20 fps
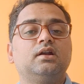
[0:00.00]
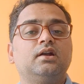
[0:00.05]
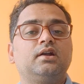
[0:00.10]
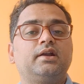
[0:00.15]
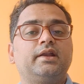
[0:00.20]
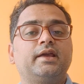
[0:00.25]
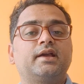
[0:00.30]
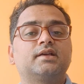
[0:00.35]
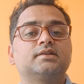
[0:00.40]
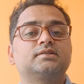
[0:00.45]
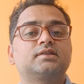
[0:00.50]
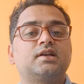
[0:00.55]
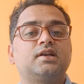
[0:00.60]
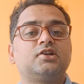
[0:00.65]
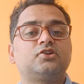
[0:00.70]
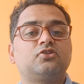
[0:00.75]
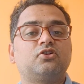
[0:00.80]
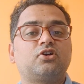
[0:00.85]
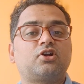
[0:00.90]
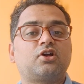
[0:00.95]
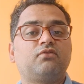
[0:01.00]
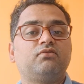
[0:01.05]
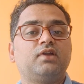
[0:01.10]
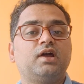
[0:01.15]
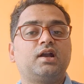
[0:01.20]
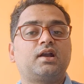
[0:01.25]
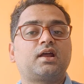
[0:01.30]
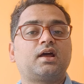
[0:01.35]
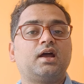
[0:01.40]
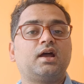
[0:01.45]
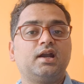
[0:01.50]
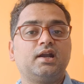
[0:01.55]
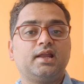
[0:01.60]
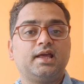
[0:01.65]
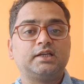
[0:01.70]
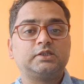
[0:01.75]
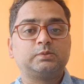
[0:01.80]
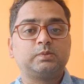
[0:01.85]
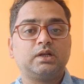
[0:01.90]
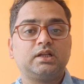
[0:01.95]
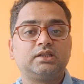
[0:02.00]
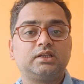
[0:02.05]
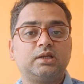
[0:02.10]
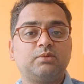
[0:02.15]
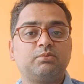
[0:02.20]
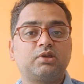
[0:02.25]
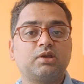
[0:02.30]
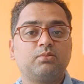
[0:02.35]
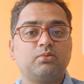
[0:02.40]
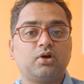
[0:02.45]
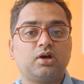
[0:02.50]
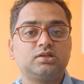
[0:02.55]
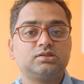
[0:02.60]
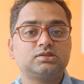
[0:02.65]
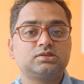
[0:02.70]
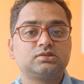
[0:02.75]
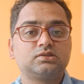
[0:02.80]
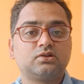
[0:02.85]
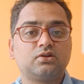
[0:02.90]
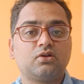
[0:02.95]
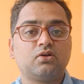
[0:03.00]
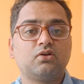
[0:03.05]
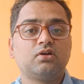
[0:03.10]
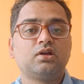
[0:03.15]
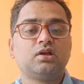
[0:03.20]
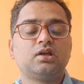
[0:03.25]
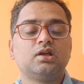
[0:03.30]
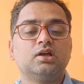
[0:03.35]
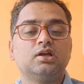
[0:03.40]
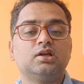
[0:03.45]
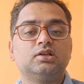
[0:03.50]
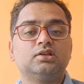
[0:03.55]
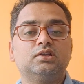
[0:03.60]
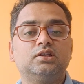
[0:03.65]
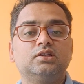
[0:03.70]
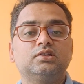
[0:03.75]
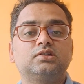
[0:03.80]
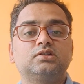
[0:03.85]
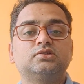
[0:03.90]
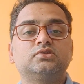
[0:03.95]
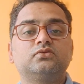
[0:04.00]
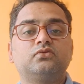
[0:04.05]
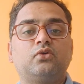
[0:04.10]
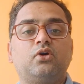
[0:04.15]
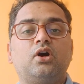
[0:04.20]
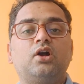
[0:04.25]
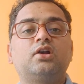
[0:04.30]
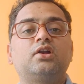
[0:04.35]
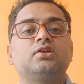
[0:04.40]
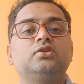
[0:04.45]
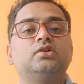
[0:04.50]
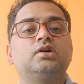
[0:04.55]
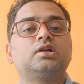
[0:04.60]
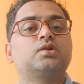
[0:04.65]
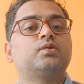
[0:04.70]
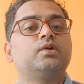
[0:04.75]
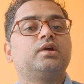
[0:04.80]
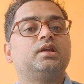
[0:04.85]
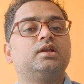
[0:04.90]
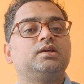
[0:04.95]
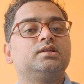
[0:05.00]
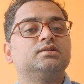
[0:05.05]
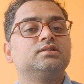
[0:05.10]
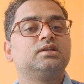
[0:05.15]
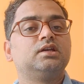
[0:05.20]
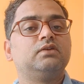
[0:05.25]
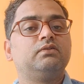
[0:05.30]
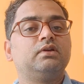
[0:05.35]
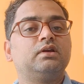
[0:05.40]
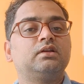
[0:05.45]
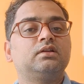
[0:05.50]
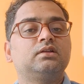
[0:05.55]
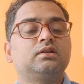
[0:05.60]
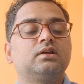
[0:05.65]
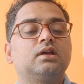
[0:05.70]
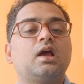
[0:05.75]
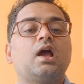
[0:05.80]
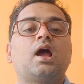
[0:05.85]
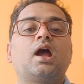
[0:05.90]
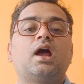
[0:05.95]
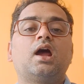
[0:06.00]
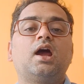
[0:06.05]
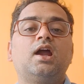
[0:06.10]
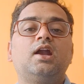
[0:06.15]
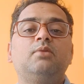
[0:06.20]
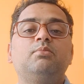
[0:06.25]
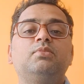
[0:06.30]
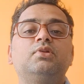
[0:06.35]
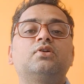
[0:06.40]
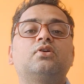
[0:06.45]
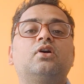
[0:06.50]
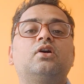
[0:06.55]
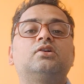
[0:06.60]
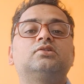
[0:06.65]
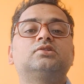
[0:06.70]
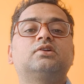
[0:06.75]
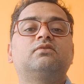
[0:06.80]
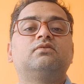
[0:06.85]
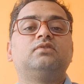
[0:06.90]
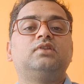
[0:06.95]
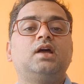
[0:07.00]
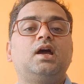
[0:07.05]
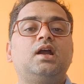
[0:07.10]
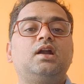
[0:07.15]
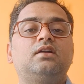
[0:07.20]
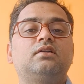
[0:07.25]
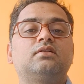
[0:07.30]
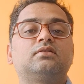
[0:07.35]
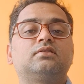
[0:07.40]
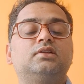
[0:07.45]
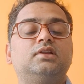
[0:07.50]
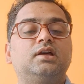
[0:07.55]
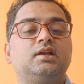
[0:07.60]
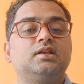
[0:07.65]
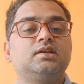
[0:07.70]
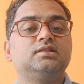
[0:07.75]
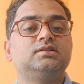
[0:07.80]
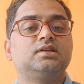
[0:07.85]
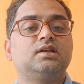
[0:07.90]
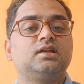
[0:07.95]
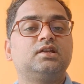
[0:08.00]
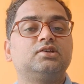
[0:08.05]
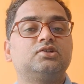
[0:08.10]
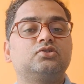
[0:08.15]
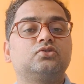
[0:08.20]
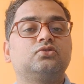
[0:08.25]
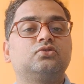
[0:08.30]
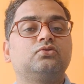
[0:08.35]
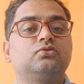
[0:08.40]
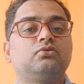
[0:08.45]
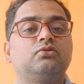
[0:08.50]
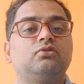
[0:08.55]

Take a screenshot of that and explain them ki boss, no, this is what your query is giving, and because of that there is an issue